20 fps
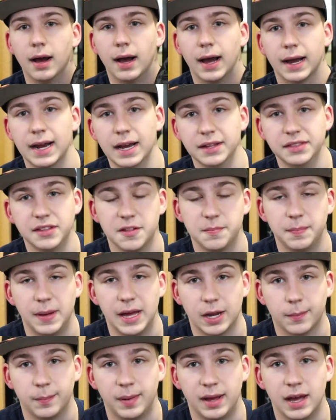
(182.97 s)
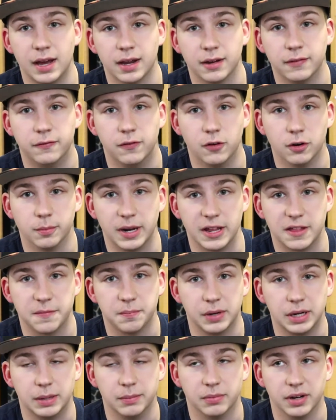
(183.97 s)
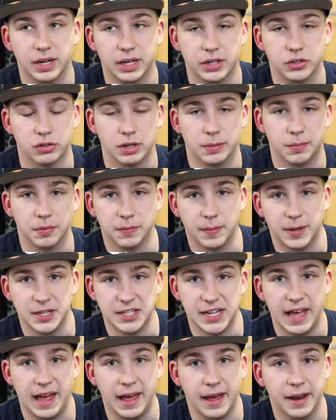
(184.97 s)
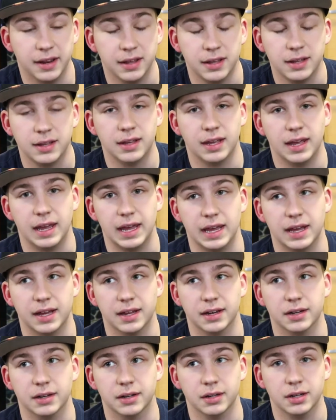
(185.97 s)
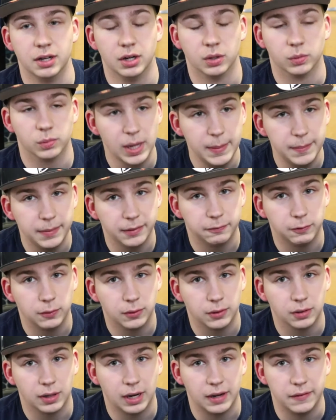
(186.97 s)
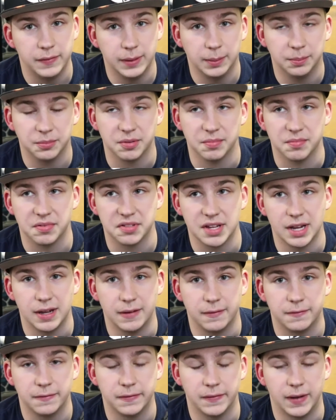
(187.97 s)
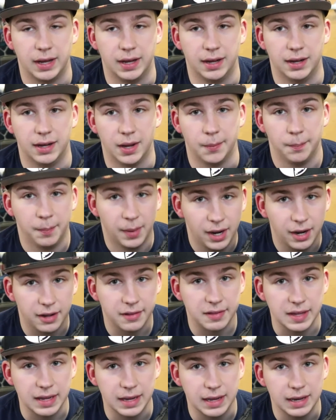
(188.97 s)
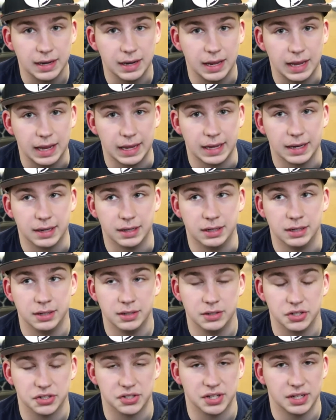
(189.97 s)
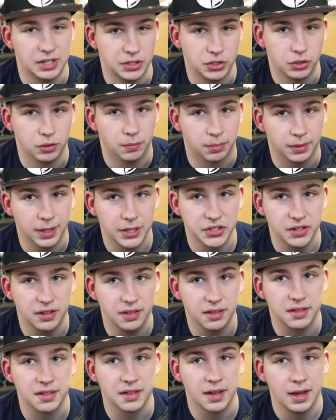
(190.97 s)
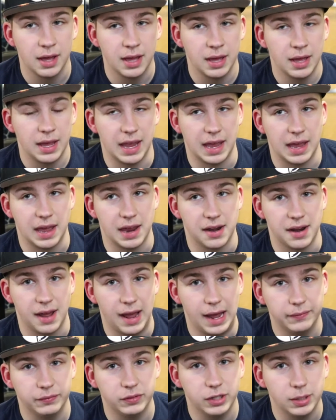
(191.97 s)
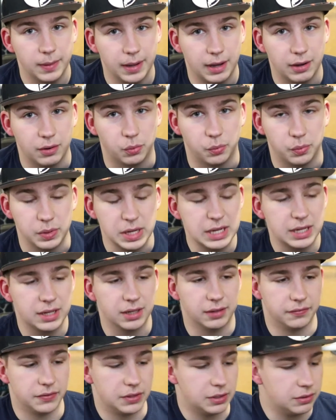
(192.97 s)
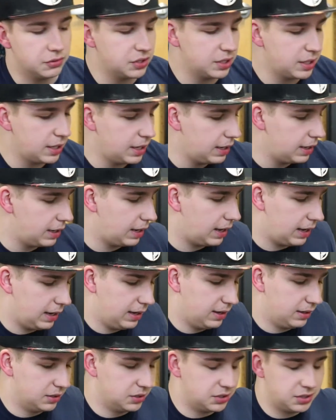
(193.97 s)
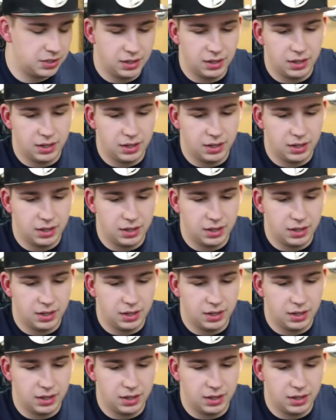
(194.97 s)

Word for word: I got this backpack for my spring break trip with my dad. And right before, I filmed some stuff uh, unboxing it and just initial impressions. And after about a week of using it and